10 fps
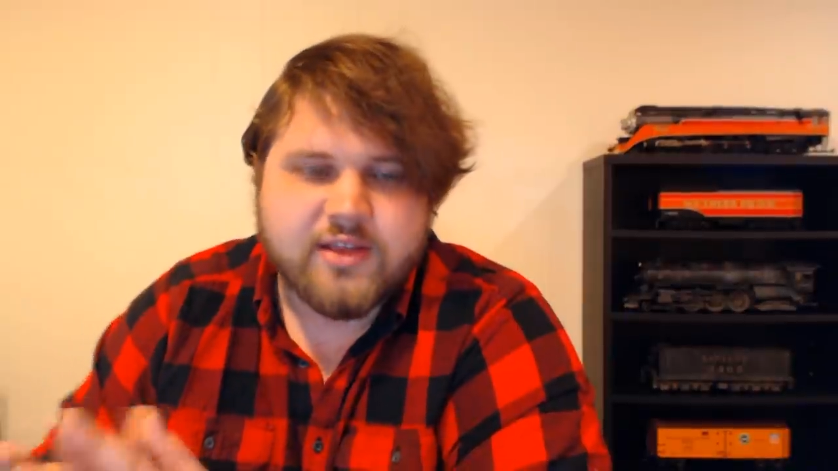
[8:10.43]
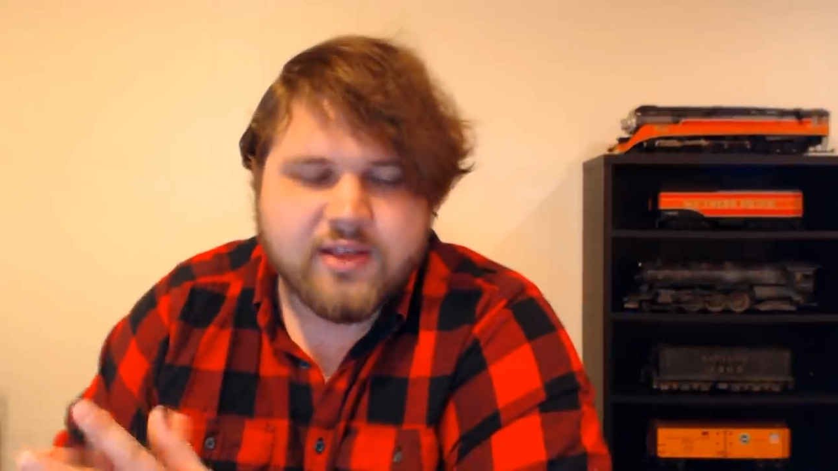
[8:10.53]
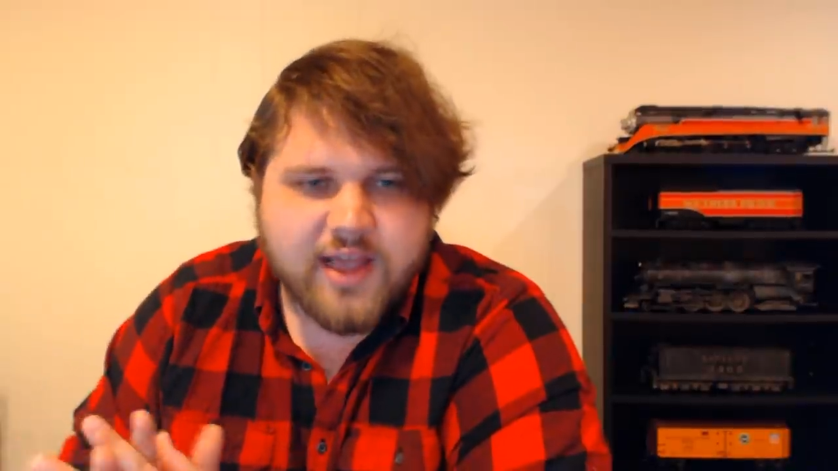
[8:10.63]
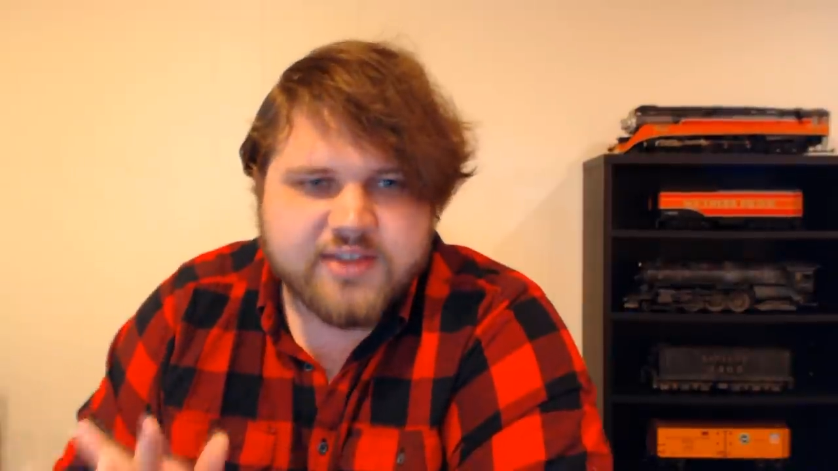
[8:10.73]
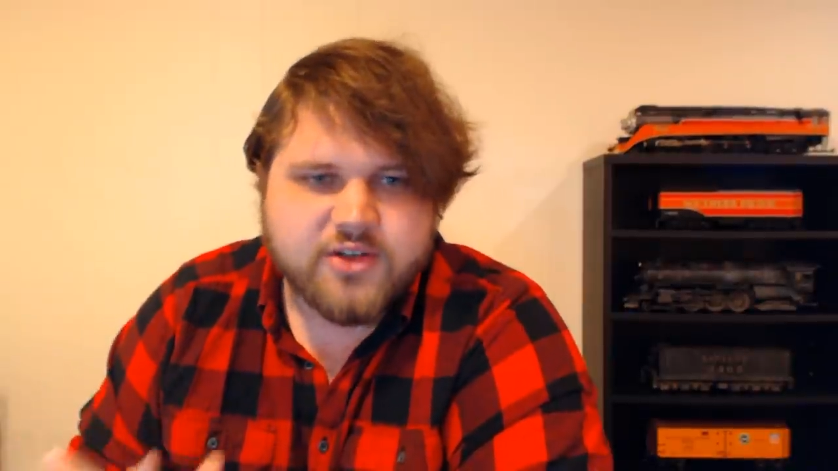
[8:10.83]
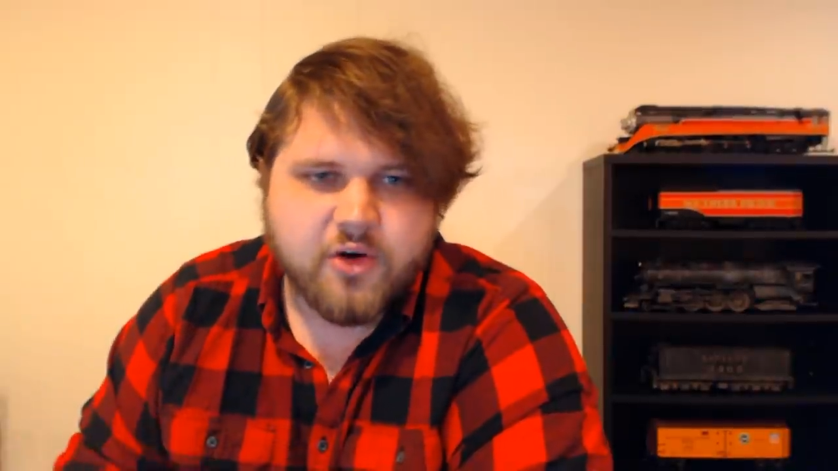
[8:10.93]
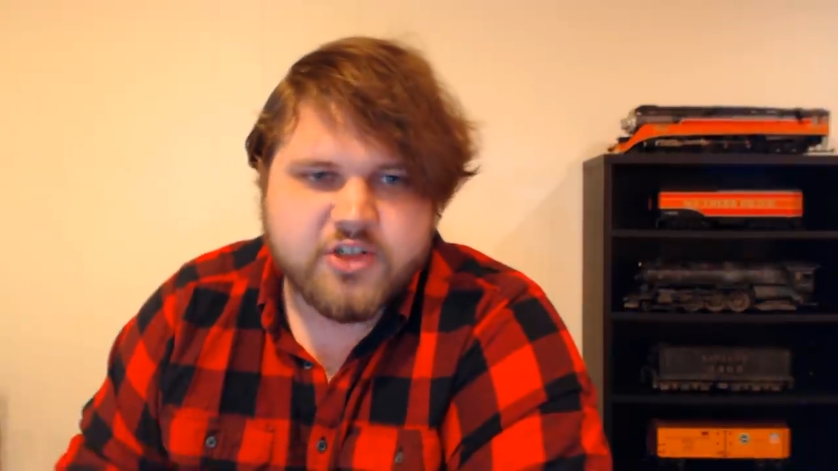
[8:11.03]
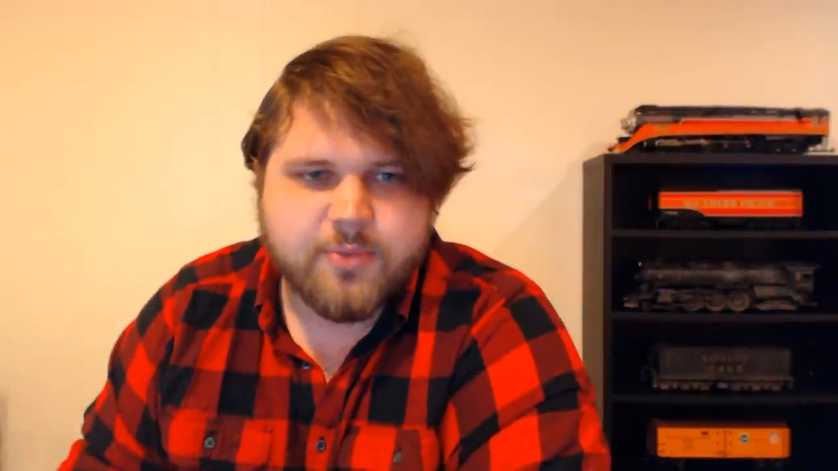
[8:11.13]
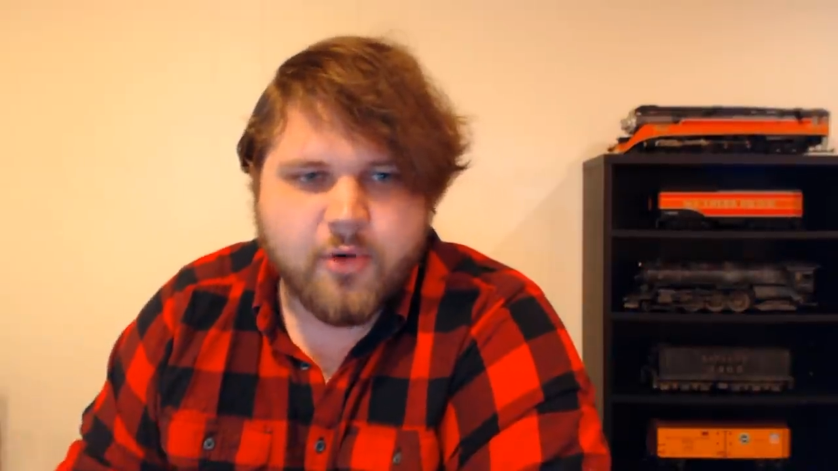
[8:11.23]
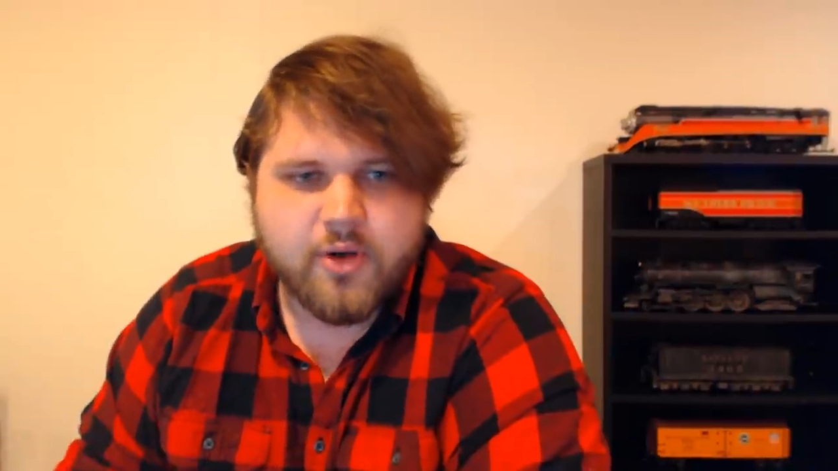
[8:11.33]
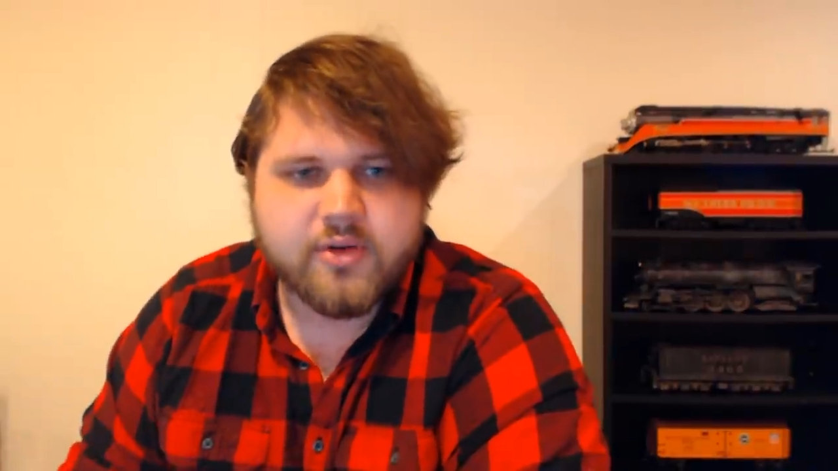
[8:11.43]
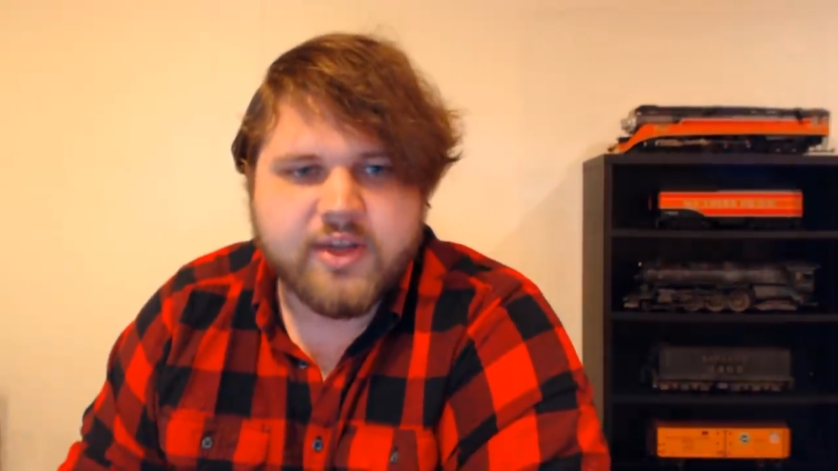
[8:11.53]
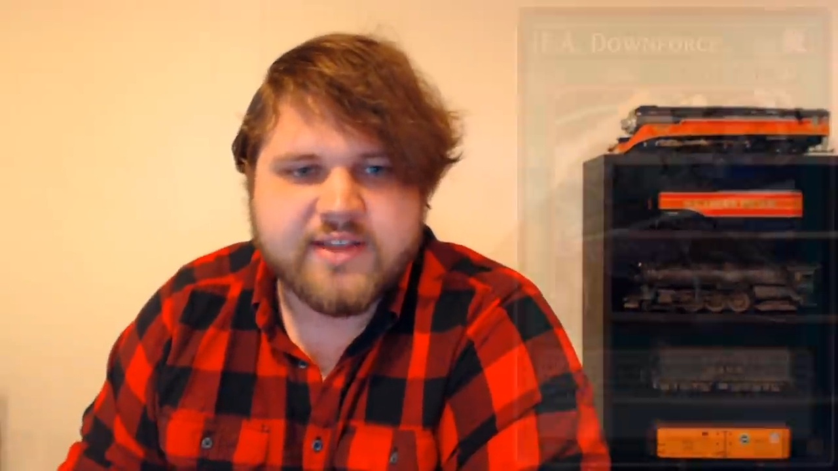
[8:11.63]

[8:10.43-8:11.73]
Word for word: the last card spoiled